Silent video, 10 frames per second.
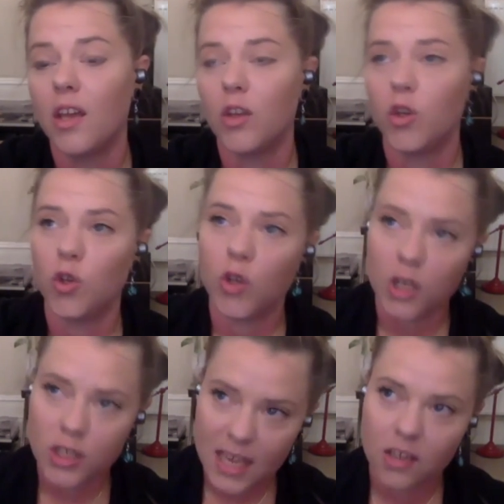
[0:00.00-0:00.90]
you, you got
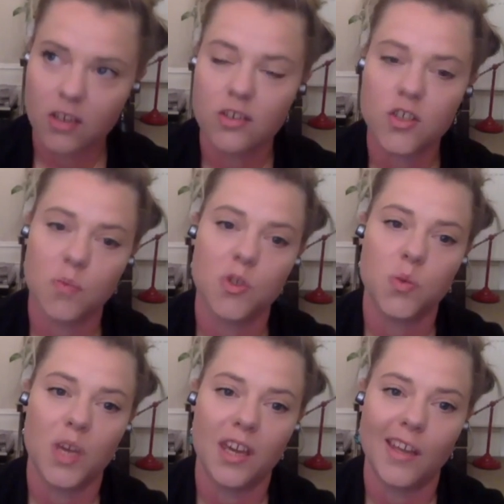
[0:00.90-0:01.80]
taken under someone's
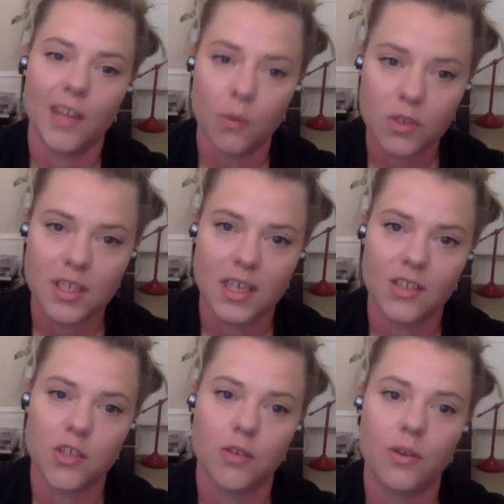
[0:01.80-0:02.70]
wing and they would
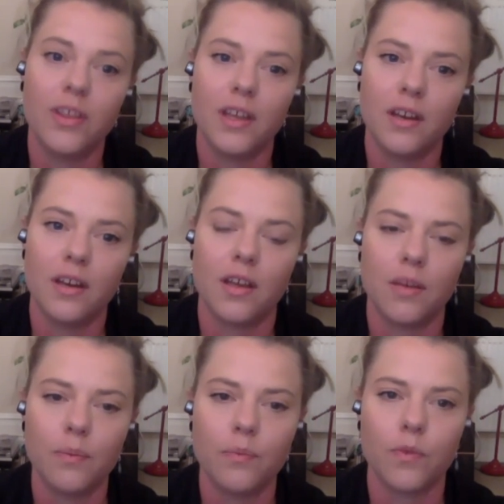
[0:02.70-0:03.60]
teach you, and then uh,
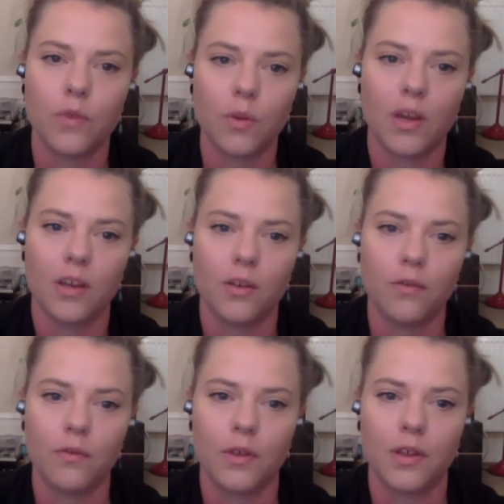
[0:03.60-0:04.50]
you kind of
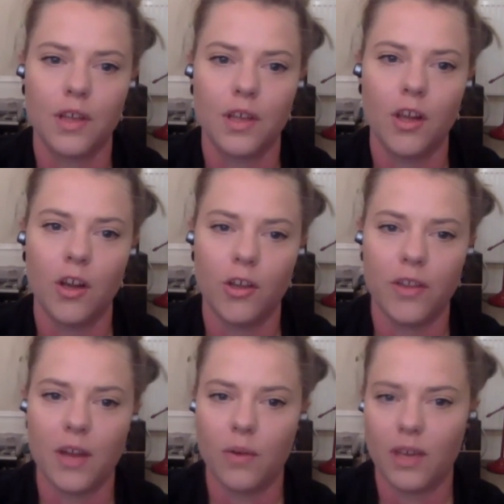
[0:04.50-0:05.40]
learn
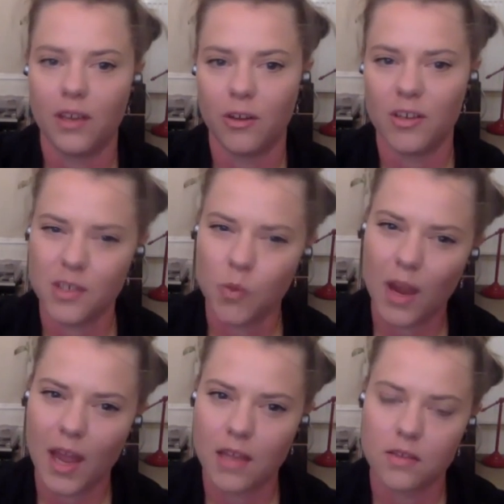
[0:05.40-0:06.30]
that way, you know, because it's
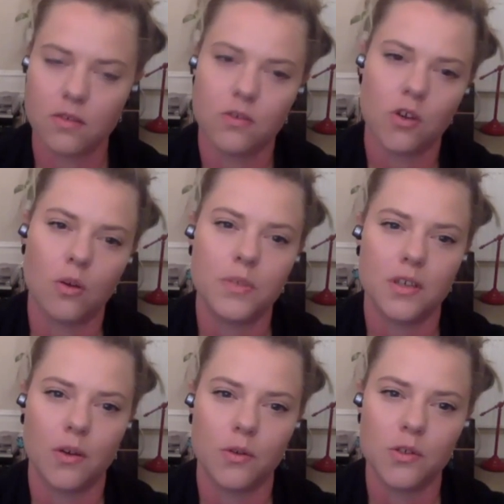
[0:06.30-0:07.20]
quite a hands-on job.
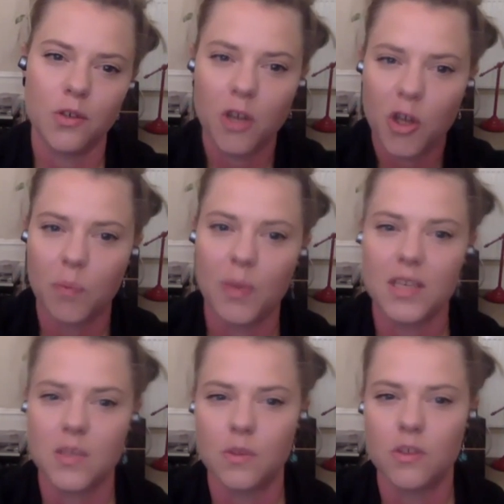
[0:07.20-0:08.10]
So, so you learn
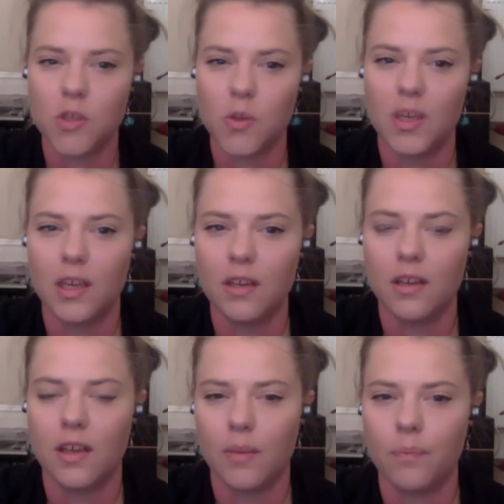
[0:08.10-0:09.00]
best when you're doing it.
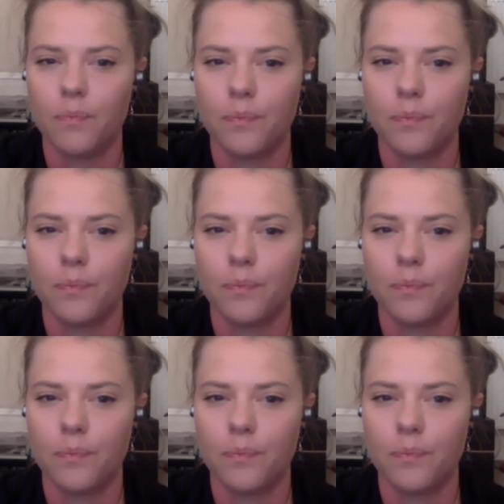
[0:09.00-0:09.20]
Um,